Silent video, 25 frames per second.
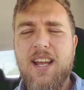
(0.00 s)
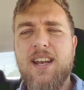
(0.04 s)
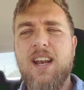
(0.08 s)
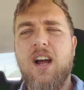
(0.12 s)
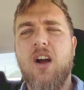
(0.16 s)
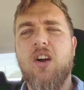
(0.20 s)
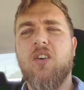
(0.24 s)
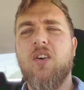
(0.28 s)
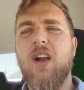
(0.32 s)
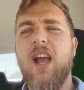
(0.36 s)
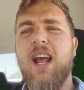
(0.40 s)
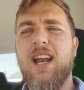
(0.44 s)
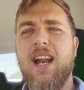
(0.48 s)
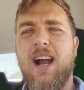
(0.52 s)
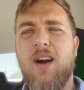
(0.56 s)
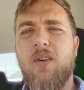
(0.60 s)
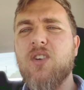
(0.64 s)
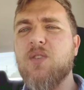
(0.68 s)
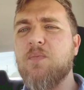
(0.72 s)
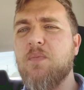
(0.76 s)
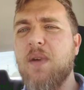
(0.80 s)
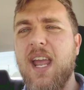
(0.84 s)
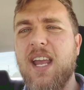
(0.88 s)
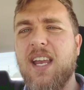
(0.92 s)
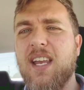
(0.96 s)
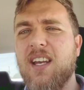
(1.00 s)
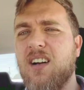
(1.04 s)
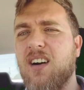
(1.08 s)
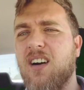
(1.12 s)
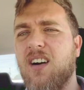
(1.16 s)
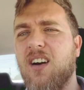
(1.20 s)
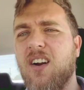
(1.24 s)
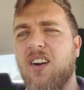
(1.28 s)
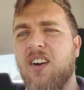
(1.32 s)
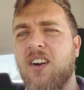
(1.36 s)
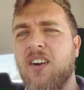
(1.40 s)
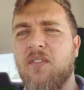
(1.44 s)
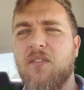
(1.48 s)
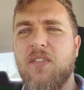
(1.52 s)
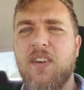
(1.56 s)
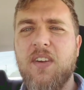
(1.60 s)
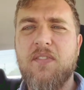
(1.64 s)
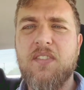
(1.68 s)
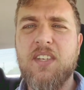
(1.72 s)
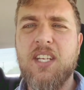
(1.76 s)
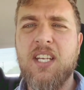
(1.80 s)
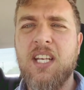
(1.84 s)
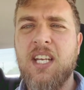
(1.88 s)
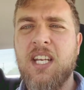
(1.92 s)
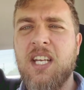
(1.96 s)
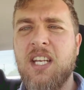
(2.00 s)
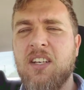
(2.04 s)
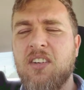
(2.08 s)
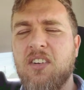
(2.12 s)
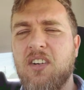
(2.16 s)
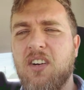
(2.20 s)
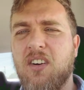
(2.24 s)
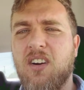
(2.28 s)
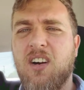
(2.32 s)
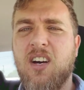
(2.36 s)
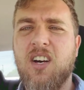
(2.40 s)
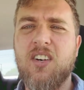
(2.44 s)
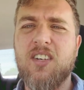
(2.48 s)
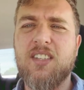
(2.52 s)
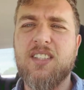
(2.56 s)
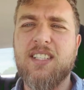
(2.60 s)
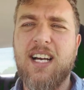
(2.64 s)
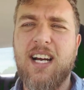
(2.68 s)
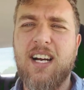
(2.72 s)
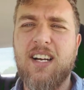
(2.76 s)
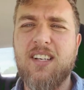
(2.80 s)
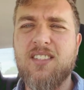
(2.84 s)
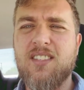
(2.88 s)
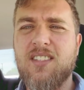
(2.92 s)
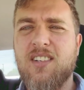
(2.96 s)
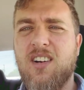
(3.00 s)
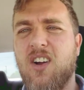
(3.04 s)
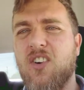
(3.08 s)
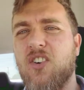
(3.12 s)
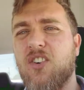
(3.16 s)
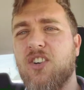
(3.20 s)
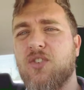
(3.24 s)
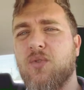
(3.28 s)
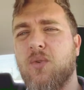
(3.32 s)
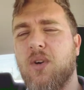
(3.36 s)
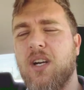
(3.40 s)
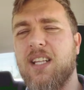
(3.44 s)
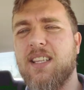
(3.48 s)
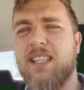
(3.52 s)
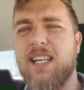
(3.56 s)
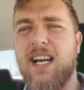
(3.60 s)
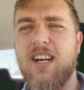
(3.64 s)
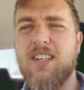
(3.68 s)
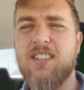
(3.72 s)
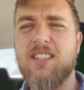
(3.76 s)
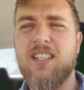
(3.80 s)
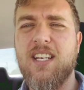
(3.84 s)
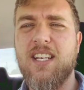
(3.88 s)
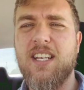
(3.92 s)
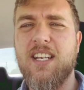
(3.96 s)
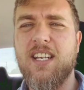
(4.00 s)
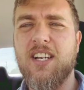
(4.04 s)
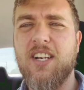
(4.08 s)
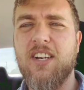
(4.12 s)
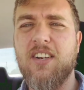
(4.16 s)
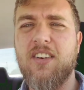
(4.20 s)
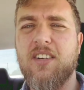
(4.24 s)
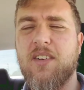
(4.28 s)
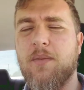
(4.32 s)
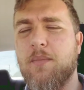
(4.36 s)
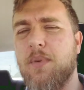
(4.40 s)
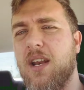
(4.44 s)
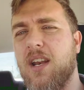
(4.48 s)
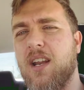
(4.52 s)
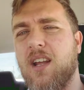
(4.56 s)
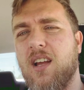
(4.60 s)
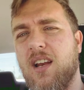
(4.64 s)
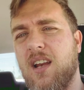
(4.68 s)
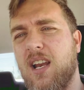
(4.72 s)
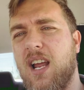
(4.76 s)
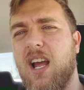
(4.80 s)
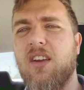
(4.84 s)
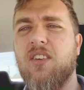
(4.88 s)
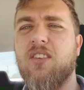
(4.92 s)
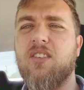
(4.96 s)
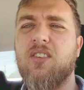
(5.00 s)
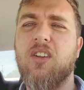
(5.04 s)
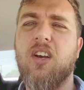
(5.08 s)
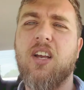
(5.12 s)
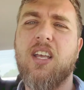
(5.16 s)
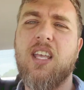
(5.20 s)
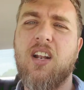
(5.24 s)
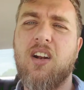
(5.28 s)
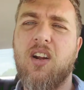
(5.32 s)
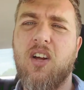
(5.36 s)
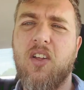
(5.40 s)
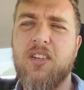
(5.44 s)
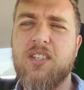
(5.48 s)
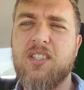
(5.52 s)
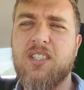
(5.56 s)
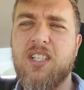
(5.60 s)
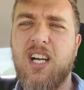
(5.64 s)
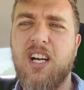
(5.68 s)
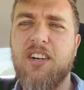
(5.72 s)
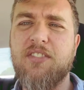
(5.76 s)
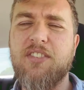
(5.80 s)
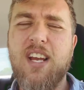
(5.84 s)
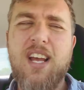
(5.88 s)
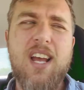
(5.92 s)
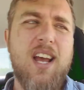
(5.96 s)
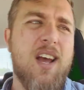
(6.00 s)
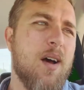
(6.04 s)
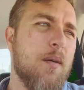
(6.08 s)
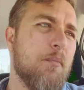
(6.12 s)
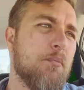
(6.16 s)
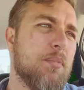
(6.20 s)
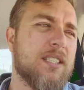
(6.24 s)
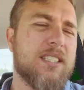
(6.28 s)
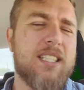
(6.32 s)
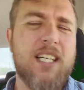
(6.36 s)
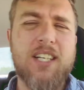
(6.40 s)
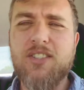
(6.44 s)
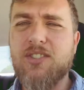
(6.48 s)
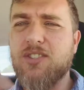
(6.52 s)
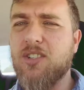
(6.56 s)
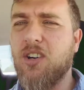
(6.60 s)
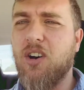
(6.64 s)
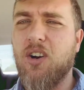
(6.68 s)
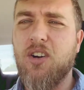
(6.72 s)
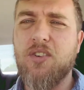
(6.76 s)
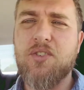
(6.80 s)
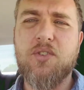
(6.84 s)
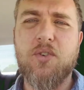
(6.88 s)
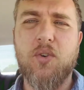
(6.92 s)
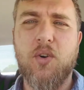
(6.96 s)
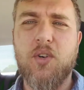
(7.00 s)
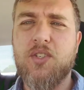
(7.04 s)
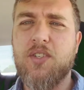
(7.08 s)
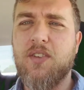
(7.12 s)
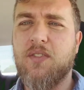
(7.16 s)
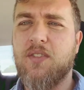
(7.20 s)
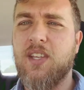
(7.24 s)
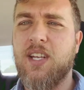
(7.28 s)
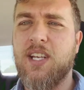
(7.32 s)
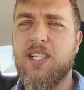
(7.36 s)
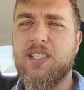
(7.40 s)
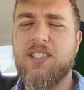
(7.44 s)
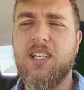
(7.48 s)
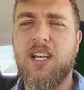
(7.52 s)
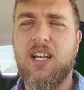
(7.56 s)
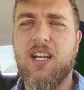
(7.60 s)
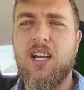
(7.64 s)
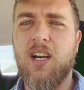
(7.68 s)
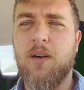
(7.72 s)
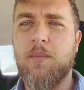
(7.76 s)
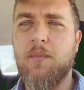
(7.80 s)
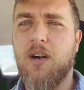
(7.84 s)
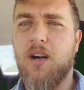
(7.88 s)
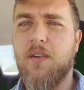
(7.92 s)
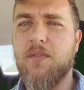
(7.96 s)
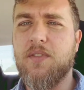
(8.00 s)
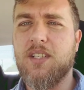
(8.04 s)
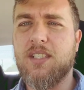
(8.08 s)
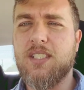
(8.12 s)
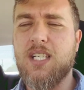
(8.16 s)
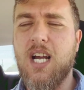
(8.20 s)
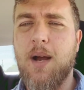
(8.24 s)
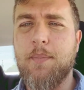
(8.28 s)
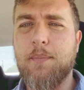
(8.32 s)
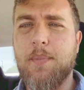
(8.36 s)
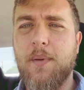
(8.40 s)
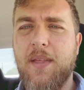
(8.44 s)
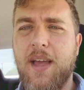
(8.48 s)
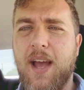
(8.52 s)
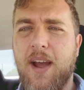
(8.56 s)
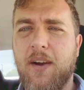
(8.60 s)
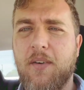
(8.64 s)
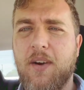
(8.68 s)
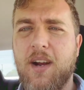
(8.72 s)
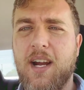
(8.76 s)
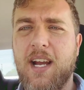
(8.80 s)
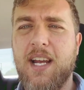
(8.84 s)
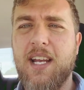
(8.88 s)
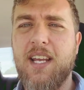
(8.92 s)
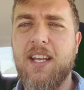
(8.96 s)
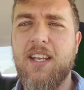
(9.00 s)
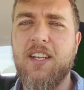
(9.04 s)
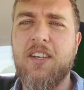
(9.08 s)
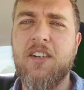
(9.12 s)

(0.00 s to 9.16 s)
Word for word: Now, granted, I was making 115, you know, 100,000, 120,000 a year, depending on how you look at all this stuff. But there's all sorts of things that come off the top of that, right?